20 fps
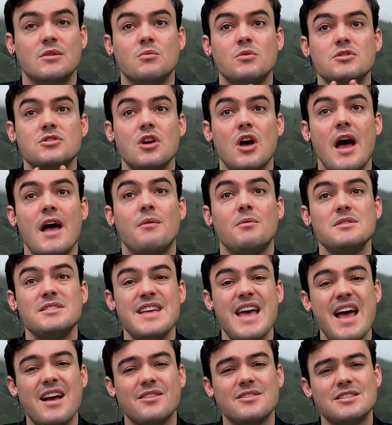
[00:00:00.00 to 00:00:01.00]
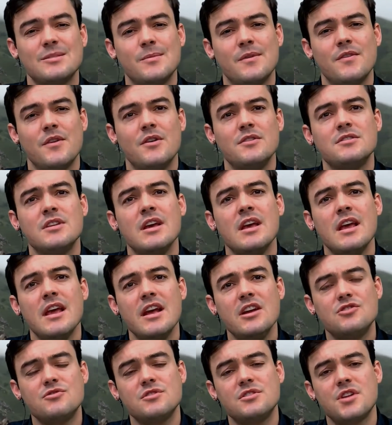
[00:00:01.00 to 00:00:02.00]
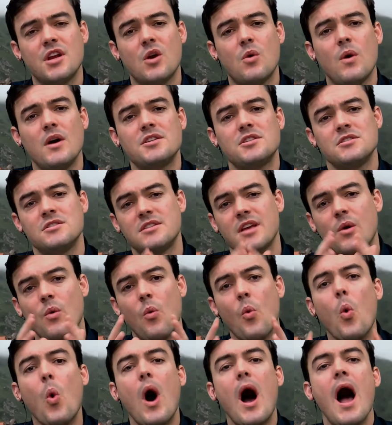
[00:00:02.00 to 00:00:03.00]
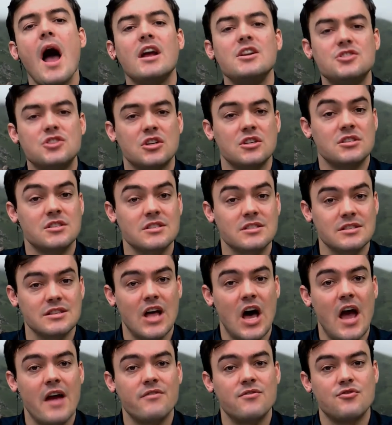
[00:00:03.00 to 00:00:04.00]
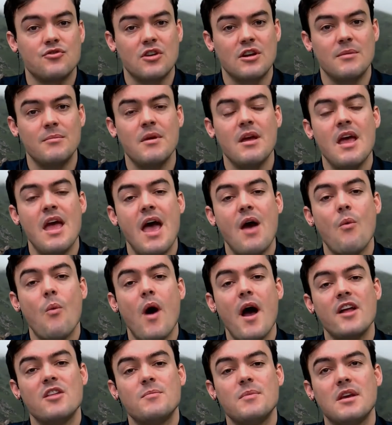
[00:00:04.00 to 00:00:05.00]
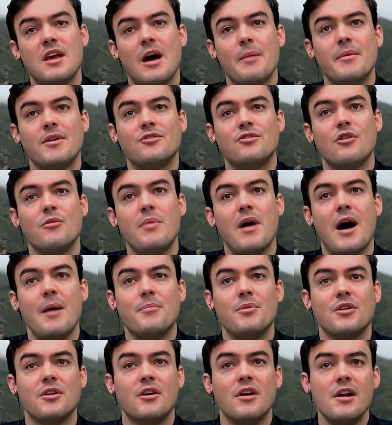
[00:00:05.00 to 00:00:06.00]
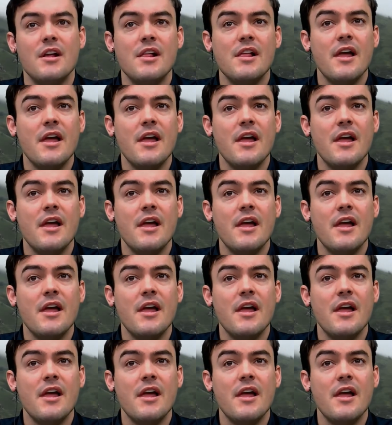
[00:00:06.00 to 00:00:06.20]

And we'll, ta- we'll tackle some of those interesting questions like why churches live stream and why it's becoming so popular.